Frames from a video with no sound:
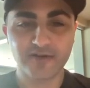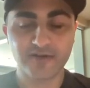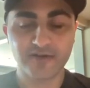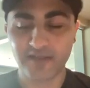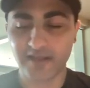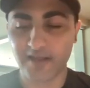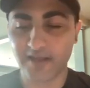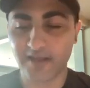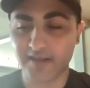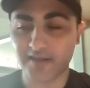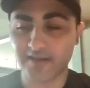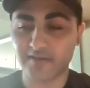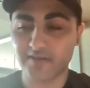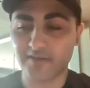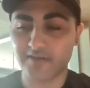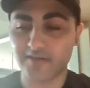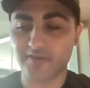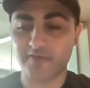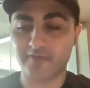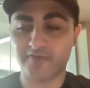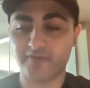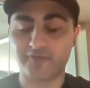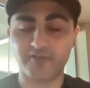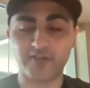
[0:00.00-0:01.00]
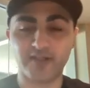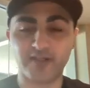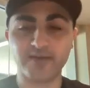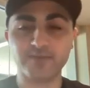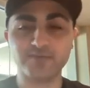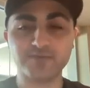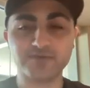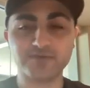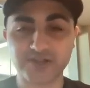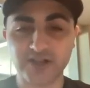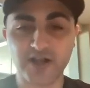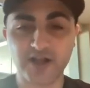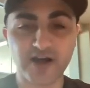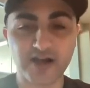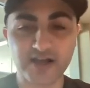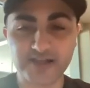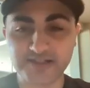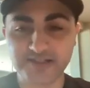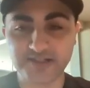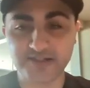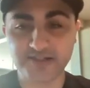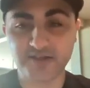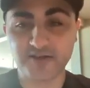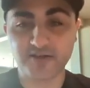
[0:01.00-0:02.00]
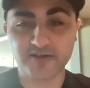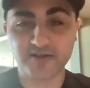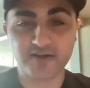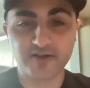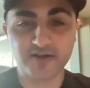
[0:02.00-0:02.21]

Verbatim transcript: Like, the Flames lost,